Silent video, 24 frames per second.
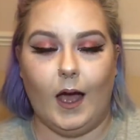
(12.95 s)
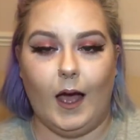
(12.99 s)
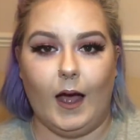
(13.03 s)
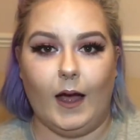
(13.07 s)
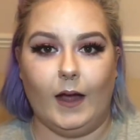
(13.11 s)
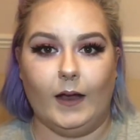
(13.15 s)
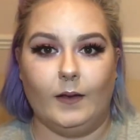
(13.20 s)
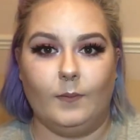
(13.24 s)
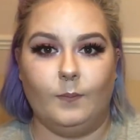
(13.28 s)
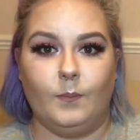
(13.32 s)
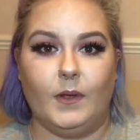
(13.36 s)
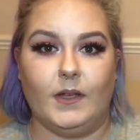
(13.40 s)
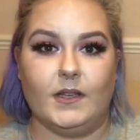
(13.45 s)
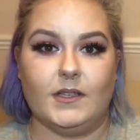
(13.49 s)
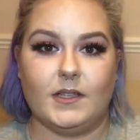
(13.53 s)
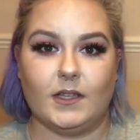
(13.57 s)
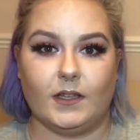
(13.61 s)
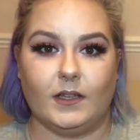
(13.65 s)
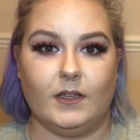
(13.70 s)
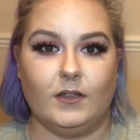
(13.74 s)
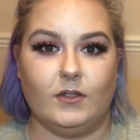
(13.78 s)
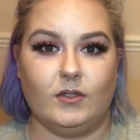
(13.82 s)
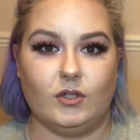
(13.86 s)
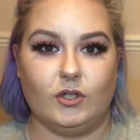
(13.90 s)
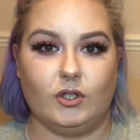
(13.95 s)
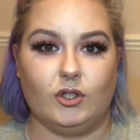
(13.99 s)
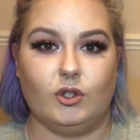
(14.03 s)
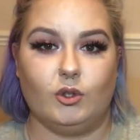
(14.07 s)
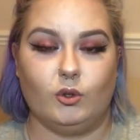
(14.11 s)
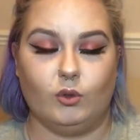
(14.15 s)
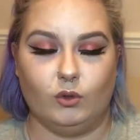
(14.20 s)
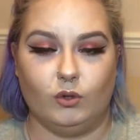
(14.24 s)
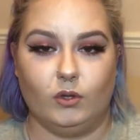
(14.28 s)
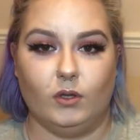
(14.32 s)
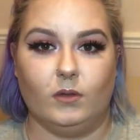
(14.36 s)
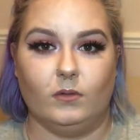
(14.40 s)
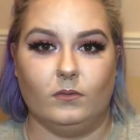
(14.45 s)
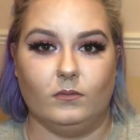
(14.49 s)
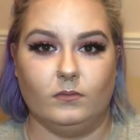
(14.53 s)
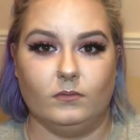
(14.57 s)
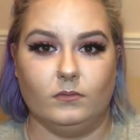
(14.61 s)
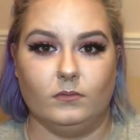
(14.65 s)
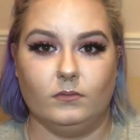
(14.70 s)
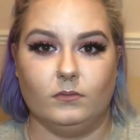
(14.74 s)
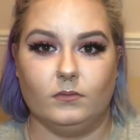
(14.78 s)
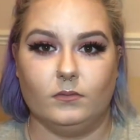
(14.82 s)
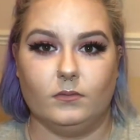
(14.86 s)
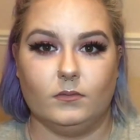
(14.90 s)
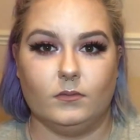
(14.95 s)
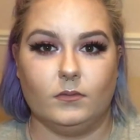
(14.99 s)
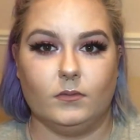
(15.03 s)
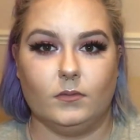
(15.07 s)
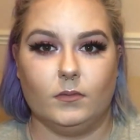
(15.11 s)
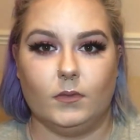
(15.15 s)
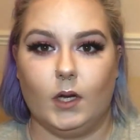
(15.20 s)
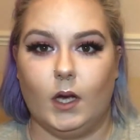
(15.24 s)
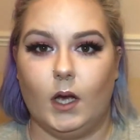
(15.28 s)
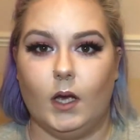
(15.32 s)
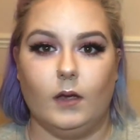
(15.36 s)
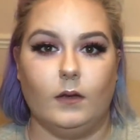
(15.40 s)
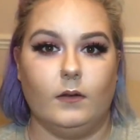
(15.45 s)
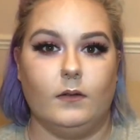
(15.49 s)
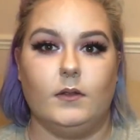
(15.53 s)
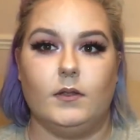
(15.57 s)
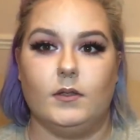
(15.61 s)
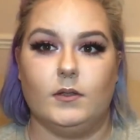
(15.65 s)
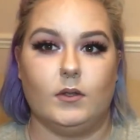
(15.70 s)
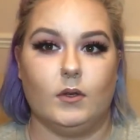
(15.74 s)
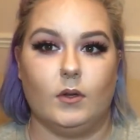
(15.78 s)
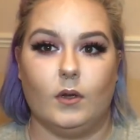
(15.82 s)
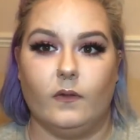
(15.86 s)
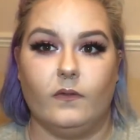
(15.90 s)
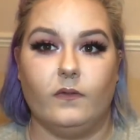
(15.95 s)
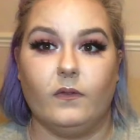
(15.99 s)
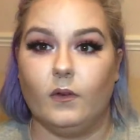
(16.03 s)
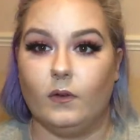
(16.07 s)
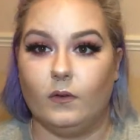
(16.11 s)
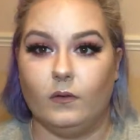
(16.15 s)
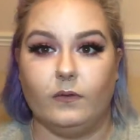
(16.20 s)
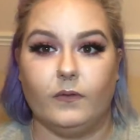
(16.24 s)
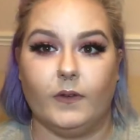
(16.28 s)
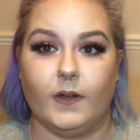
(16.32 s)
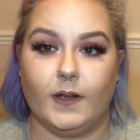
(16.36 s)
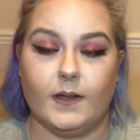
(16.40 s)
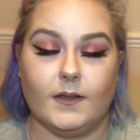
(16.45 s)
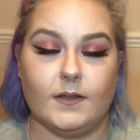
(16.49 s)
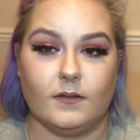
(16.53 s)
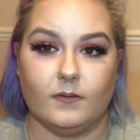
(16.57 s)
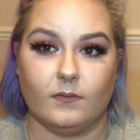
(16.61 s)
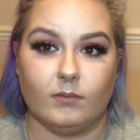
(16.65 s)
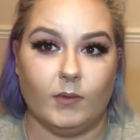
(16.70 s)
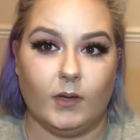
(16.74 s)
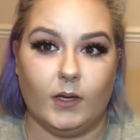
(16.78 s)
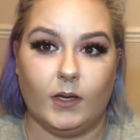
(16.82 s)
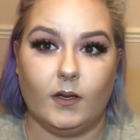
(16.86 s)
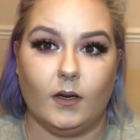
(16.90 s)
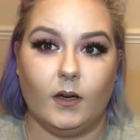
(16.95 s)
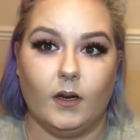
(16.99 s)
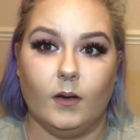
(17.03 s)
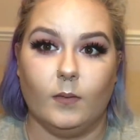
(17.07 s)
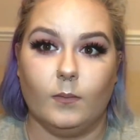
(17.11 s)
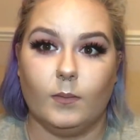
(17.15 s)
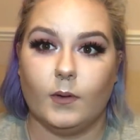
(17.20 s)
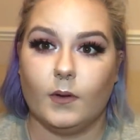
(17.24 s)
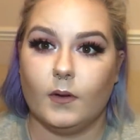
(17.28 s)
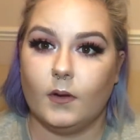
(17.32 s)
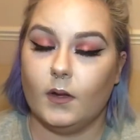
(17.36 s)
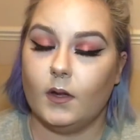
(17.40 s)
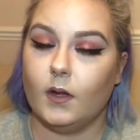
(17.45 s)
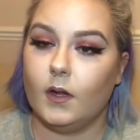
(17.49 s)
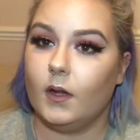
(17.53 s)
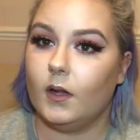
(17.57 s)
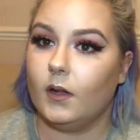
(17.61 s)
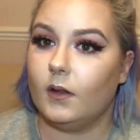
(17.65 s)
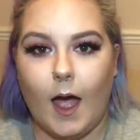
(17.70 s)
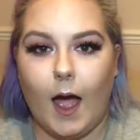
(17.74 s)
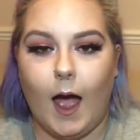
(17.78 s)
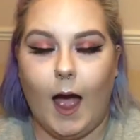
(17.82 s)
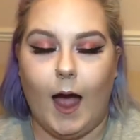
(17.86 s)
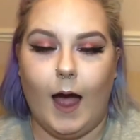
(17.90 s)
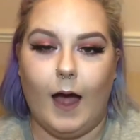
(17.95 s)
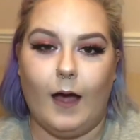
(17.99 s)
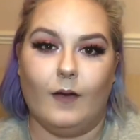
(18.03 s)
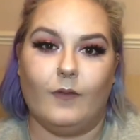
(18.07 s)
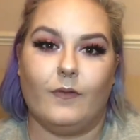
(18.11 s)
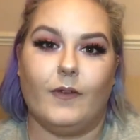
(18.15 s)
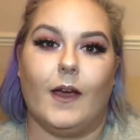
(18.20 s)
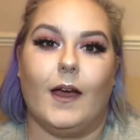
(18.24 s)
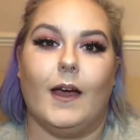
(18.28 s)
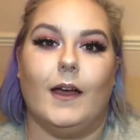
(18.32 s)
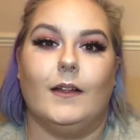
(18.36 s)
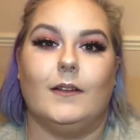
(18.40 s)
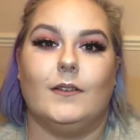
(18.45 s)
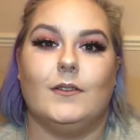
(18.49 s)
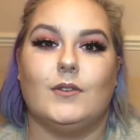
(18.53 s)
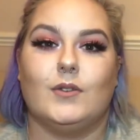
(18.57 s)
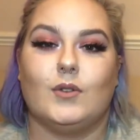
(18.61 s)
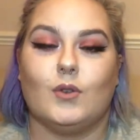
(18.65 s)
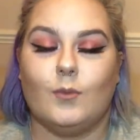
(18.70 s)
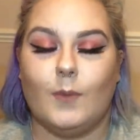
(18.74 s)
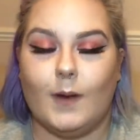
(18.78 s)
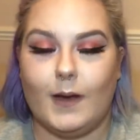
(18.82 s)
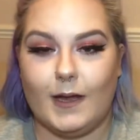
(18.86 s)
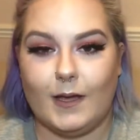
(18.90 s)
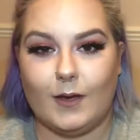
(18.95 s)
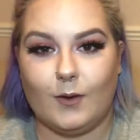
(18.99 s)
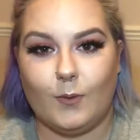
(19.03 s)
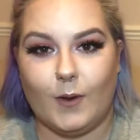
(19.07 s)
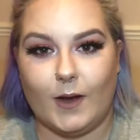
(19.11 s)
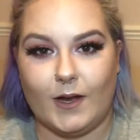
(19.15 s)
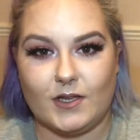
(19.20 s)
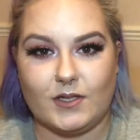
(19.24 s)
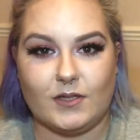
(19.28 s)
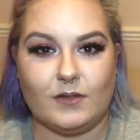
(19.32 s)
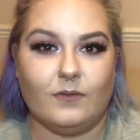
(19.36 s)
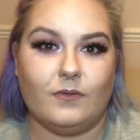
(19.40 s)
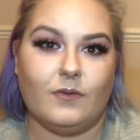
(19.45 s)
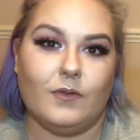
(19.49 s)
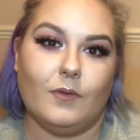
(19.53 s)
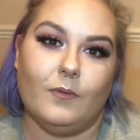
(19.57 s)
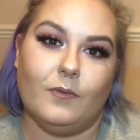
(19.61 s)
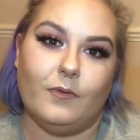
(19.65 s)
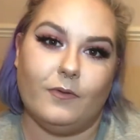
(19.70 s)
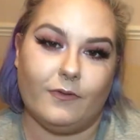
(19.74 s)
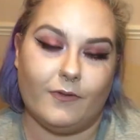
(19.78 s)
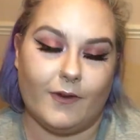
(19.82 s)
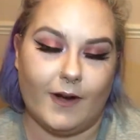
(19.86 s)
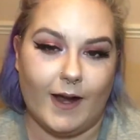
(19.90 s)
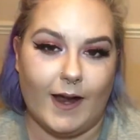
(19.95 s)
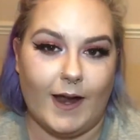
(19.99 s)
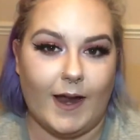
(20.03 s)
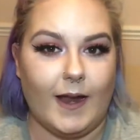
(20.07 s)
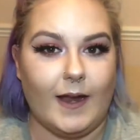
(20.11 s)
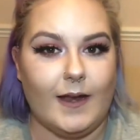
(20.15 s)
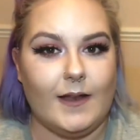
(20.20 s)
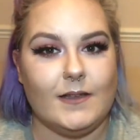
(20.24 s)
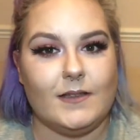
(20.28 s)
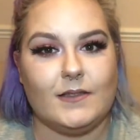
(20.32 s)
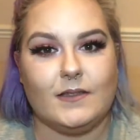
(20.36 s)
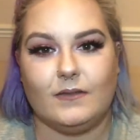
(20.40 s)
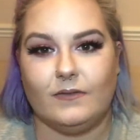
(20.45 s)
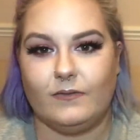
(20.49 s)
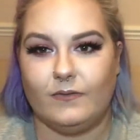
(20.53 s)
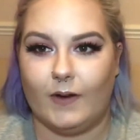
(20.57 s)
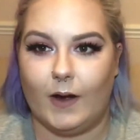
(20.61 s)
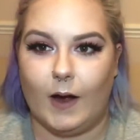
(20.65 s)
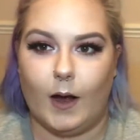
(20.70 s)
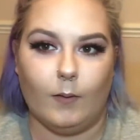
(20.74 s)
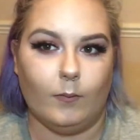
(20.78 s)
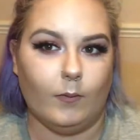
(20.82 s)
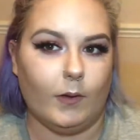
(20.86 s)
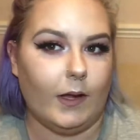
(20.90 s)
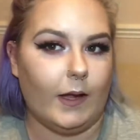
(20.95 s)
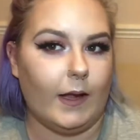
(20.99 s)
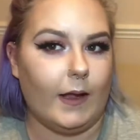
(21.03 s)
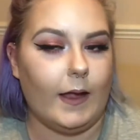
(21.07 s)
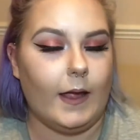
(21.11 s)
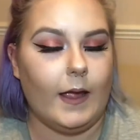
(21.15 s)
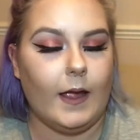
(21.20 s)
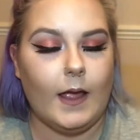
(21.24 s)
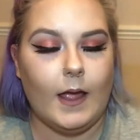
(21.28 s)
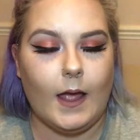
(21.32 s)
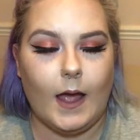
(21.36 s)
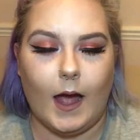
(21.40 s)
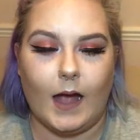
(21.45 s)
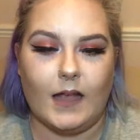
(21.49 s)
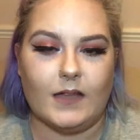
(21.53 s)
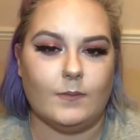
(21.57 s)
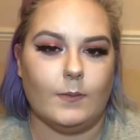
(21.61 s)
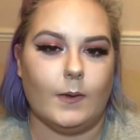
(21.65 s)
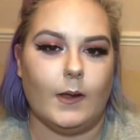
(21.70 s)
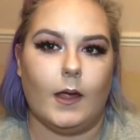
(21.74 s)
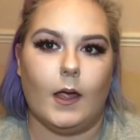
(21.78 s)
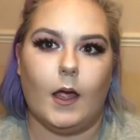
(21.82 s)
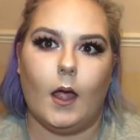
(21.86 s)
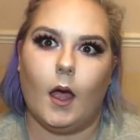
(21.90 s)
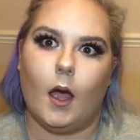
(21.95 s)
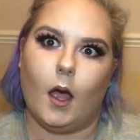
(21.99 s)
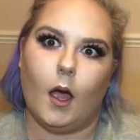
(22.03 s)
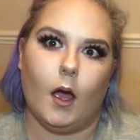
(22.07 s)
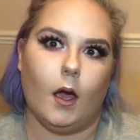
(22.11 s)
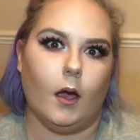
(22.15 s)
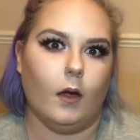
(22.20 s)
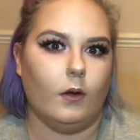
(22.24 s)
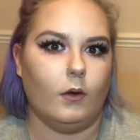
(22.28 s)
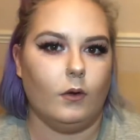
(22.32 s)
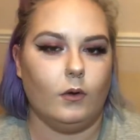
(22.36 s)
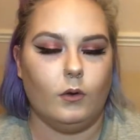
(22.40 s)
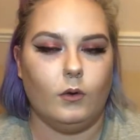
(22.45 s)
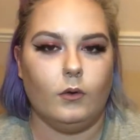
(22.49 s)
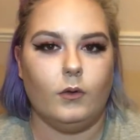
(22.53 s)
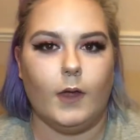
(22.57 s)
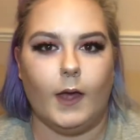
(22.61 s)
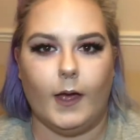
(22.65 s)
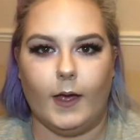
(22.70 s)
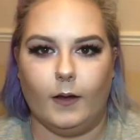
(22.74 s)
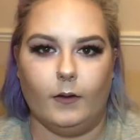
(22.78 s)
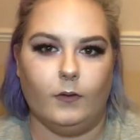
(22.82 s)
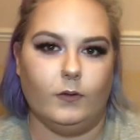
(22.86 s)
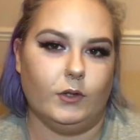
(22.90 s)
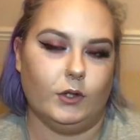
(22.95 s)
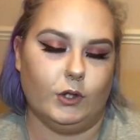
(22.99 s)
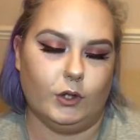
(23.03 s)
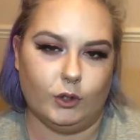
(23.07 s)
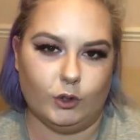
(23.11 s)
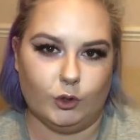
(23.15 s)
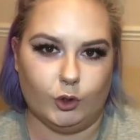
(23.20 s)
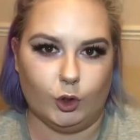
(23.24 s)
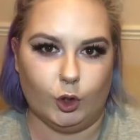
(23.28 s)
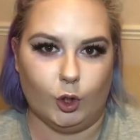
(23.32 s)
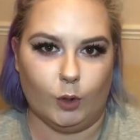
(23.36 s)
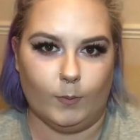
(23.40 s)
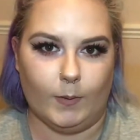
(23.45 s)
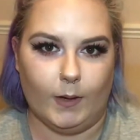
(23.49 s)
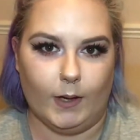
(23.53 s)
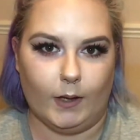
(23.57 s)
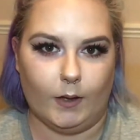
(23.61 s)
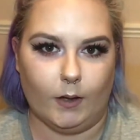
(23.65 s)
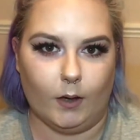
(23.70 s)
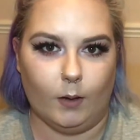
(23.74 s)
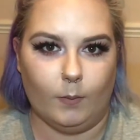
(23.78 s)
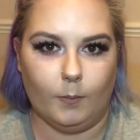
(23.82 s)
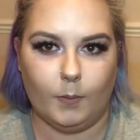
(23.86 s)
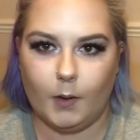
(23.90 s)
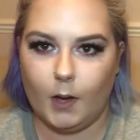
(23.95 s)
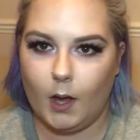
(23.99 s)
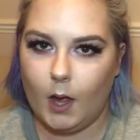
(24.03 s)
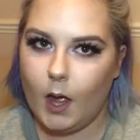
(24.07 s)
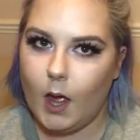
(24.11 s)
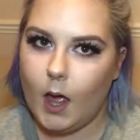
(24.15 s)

and basically just showing them how to do a full face of makeup. I've had so many questions from friends, family, asking me, how the hell do you do your makeup?